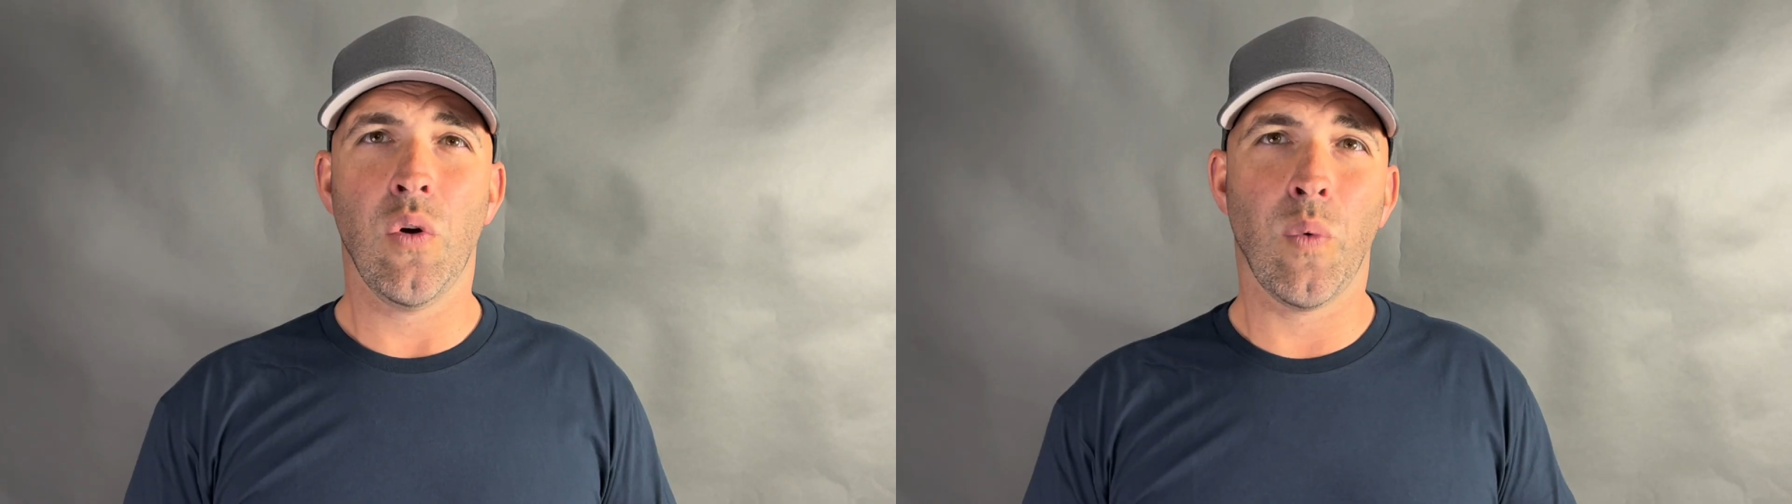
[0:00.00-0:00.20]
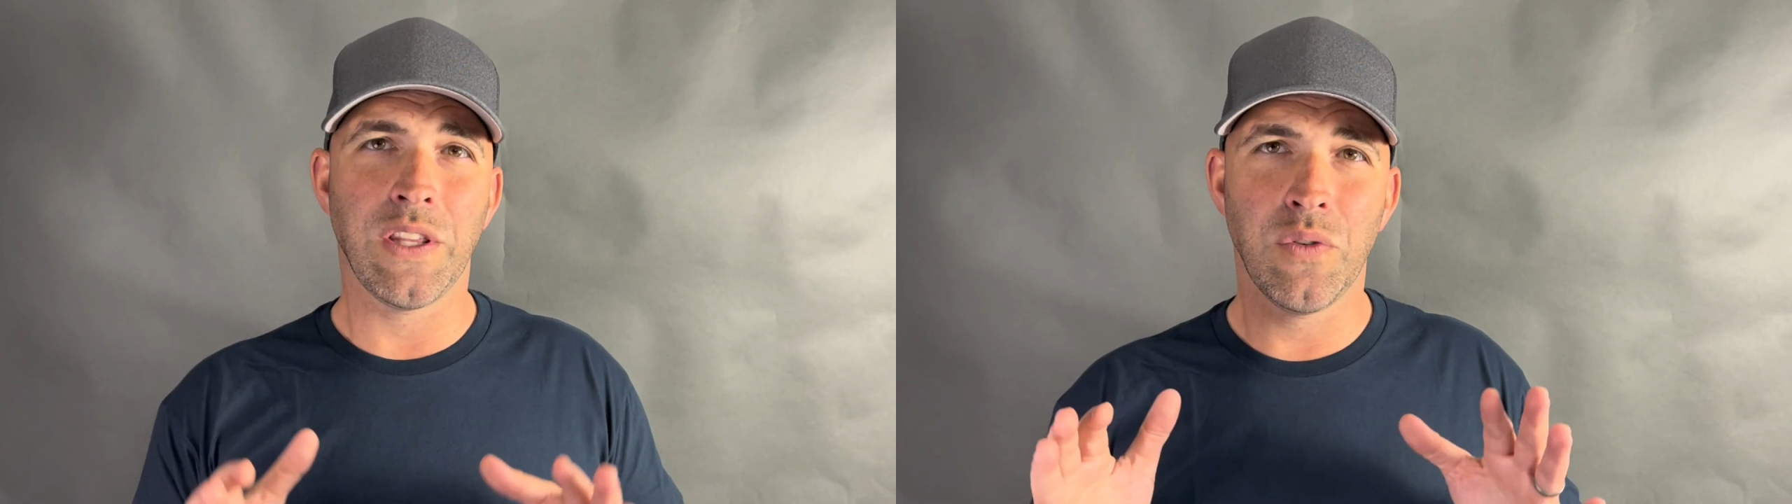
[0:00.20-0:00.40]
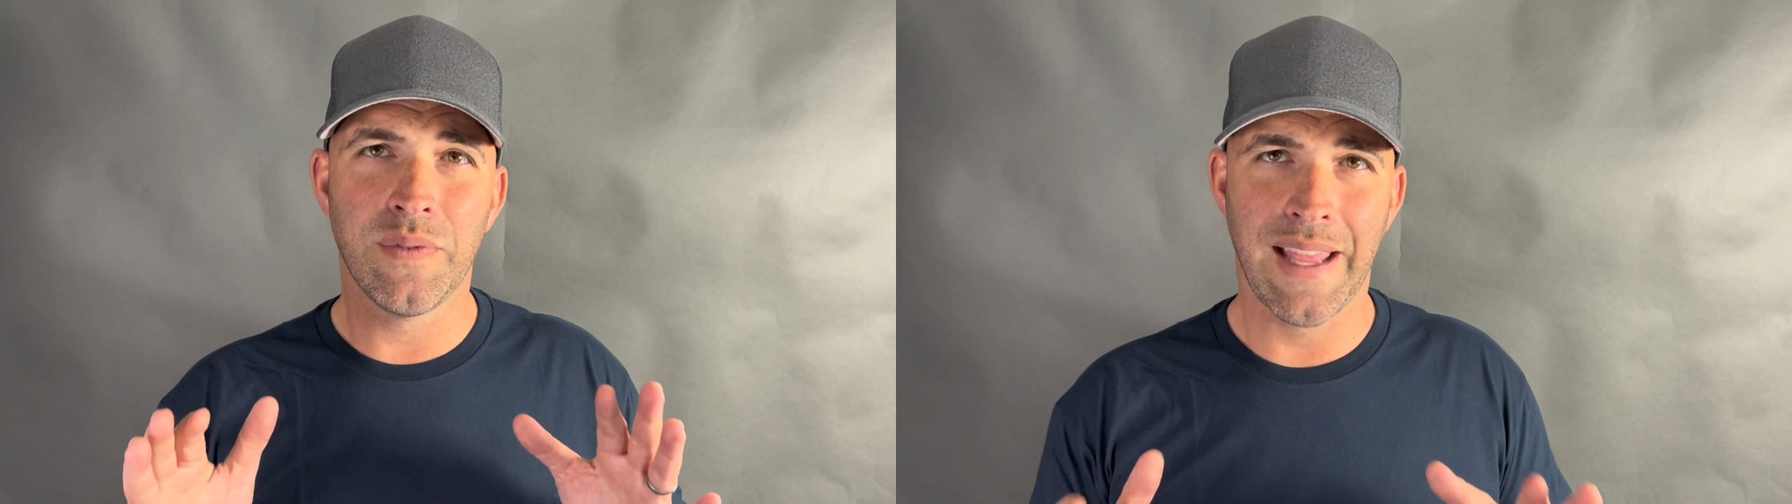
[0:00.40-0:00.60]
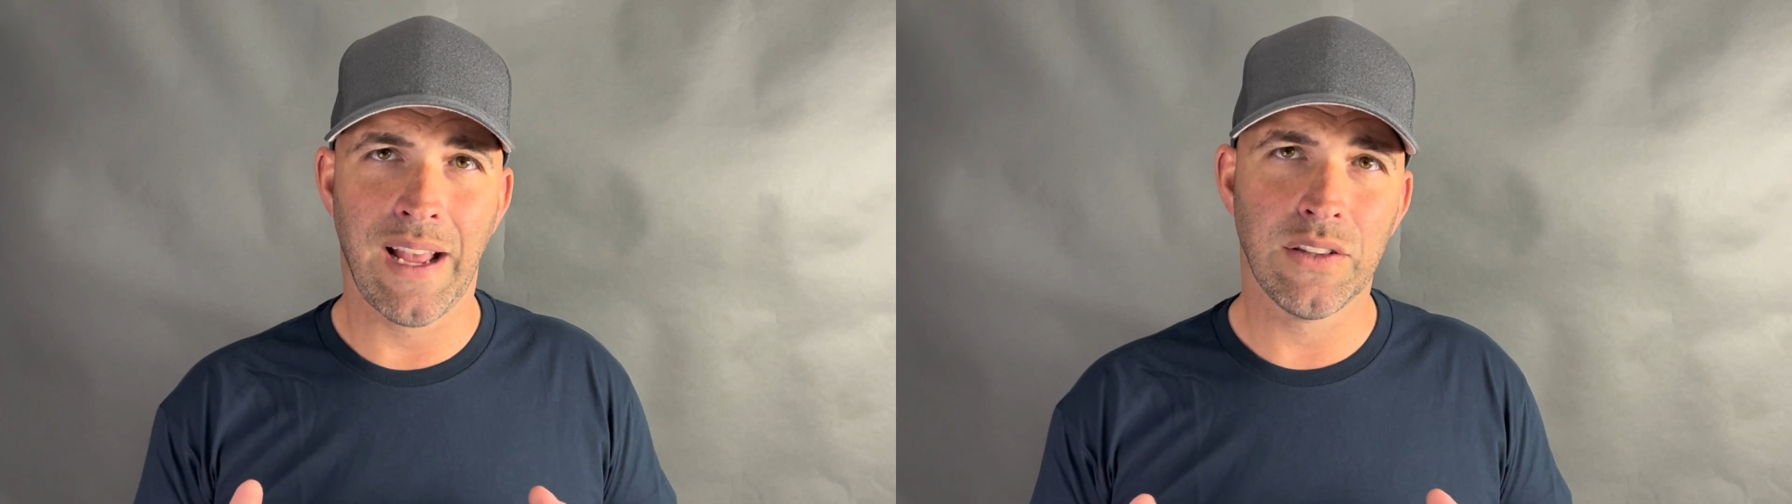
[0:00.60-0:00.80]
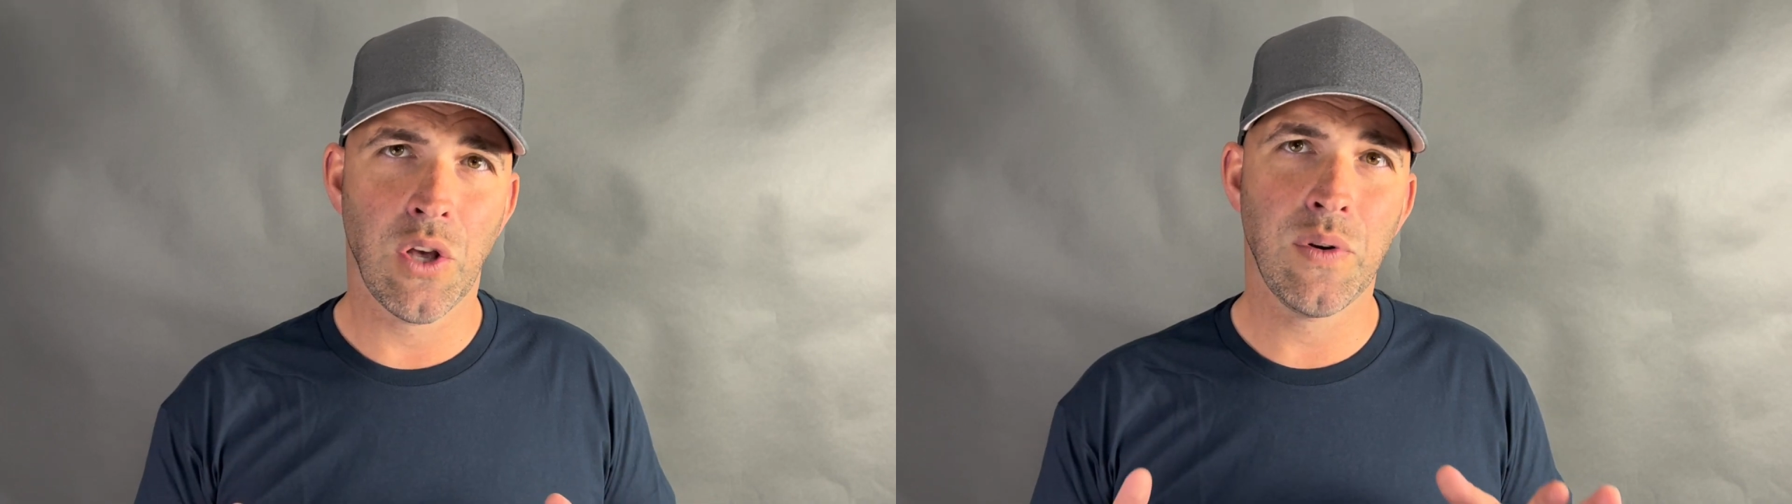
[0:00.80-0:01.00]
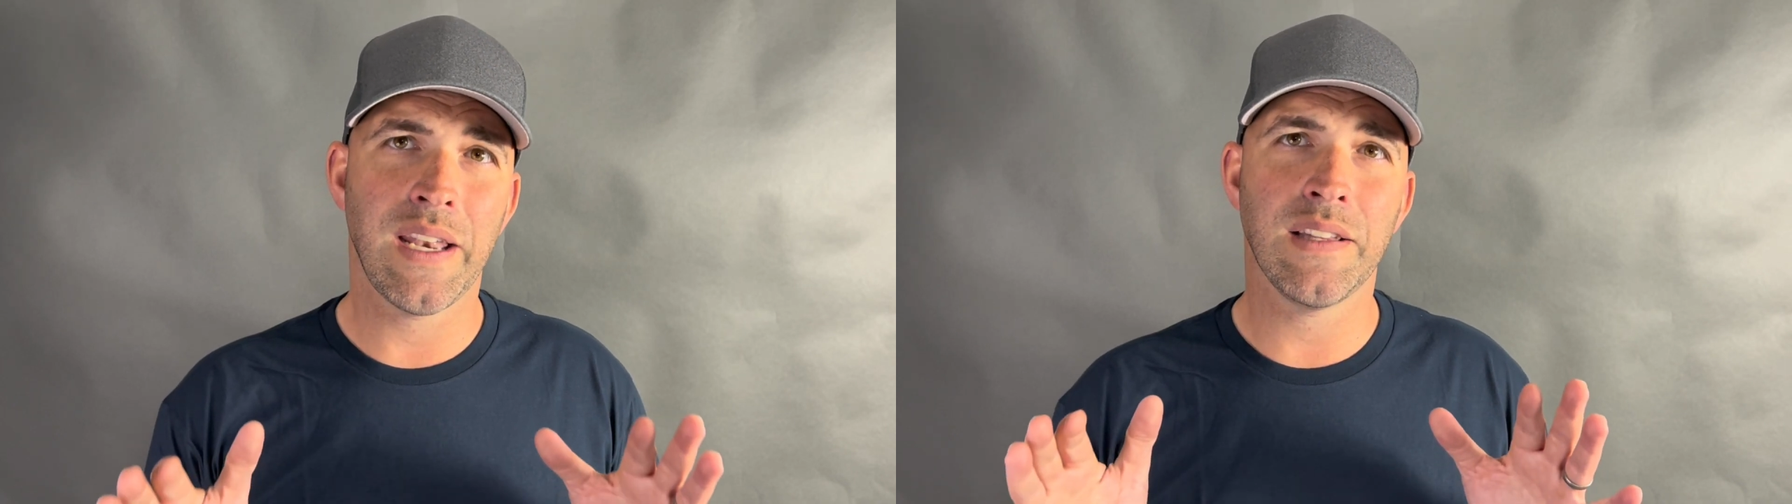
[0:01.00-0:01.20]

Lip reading: when you download and